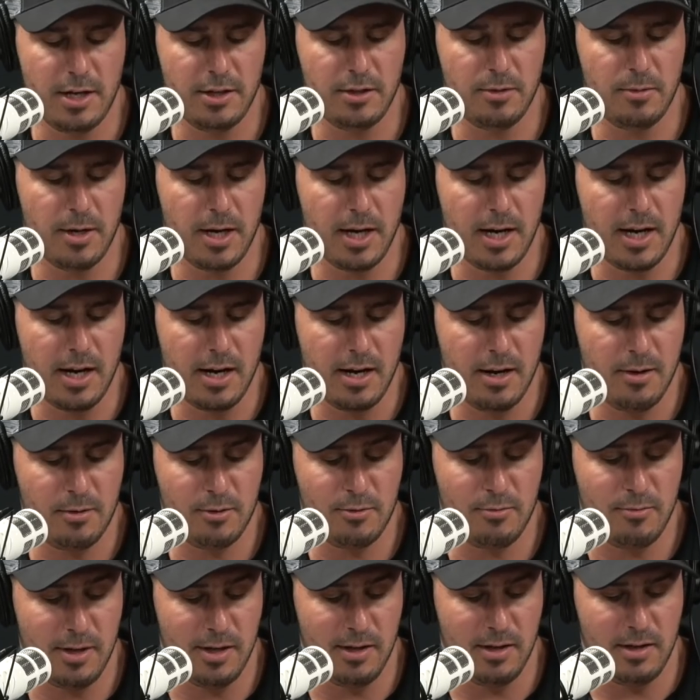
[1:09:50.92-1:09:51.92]
Jason when I got here
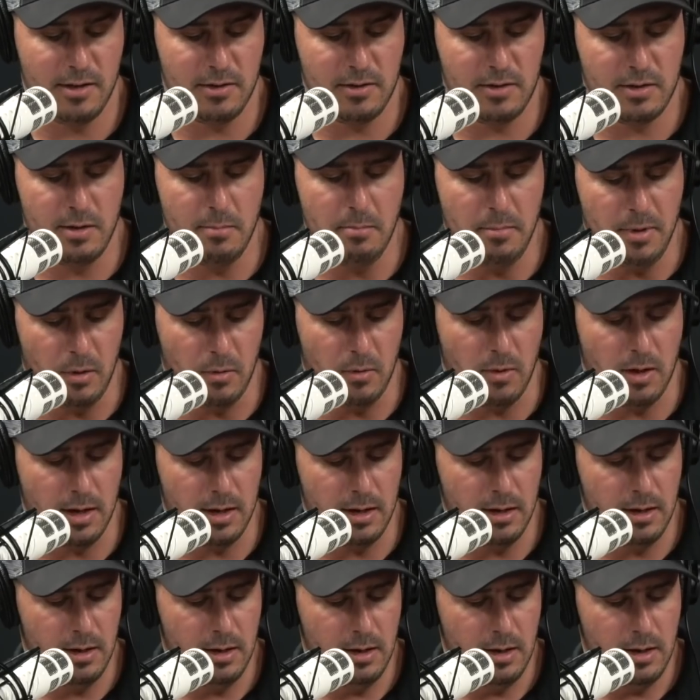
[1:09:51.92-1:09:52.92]
was really a simple
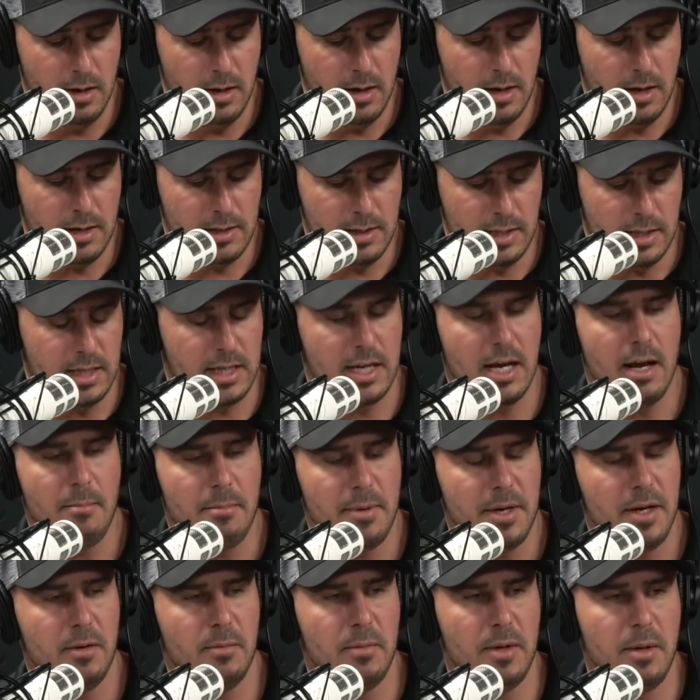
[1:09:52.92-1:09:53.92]
one. I said the
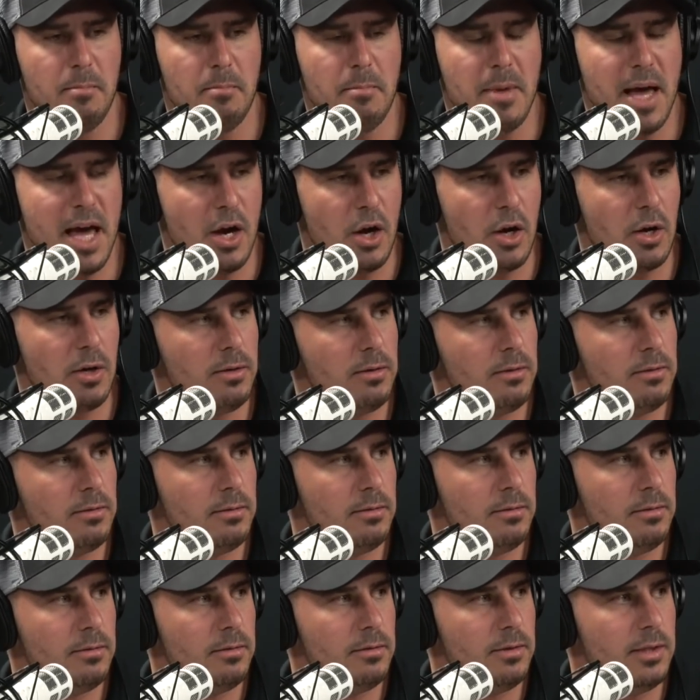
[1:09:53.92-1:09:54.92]
company will be better
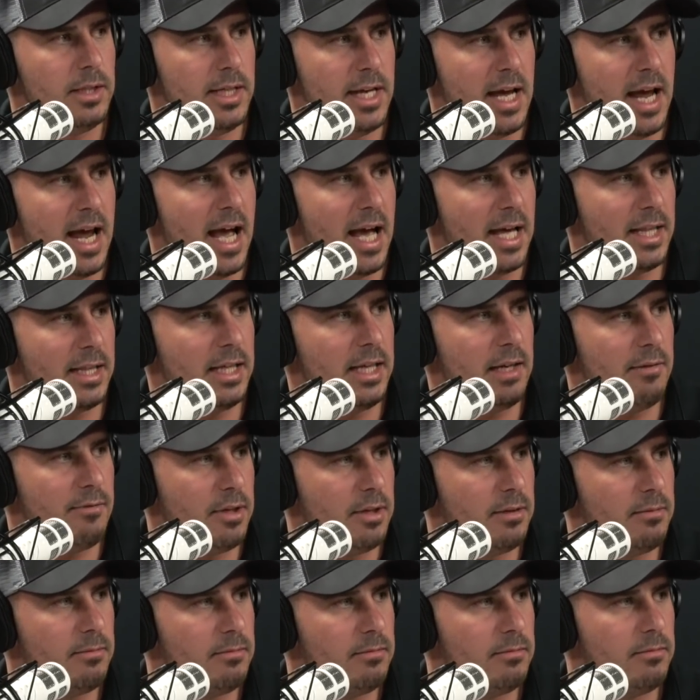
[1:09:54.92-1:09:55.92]
the day I leave
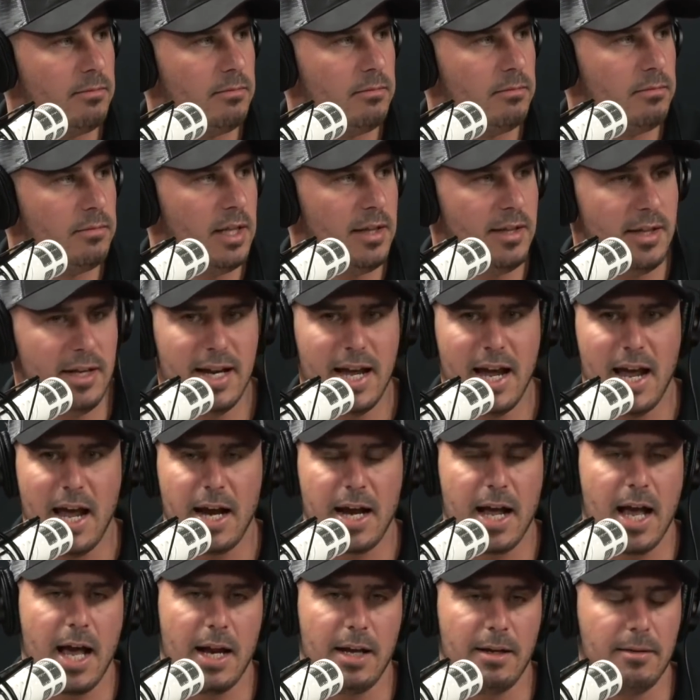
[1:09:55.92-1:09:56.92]
it than the day
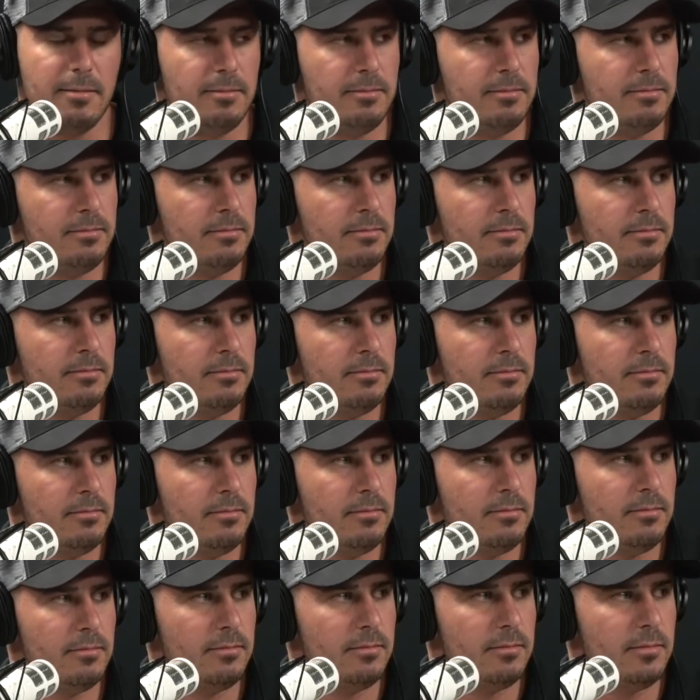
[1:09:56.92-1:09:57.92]
I got it.
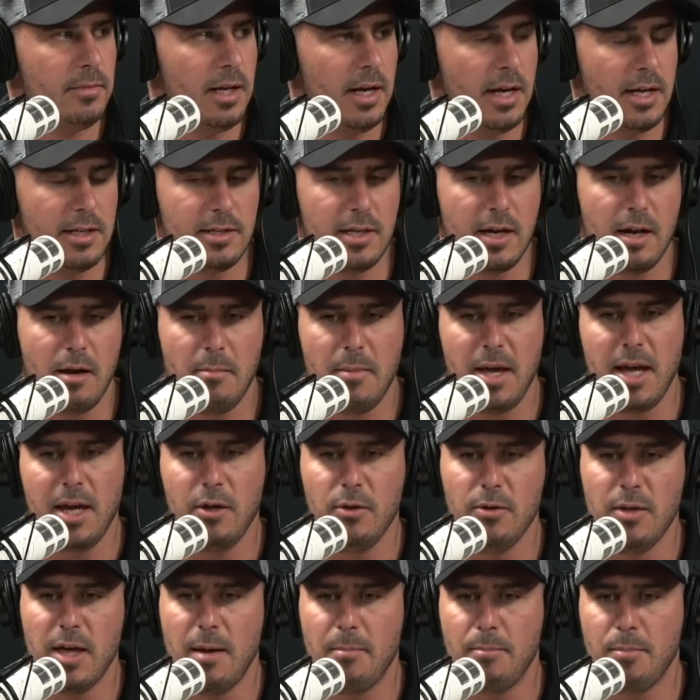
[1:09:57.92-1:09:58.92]
Mm-hmm. And I said, I'll
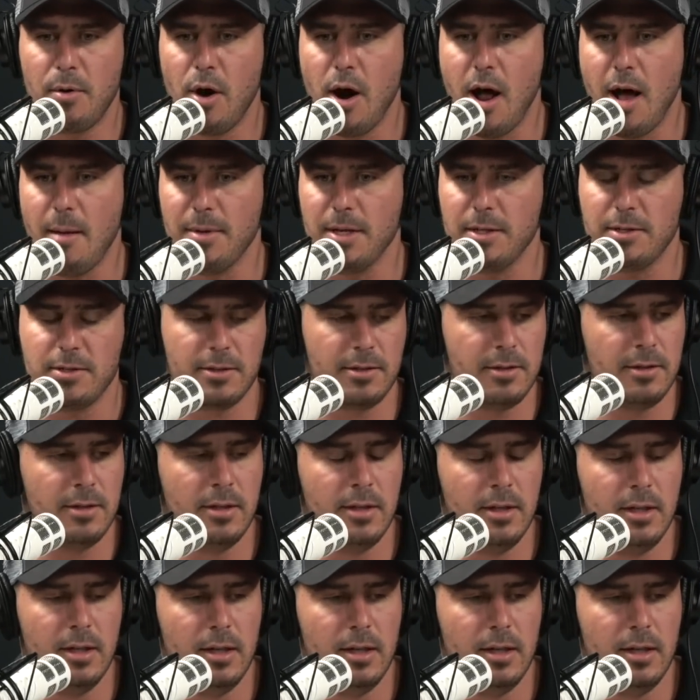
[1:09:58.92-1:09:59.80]
make you that promise.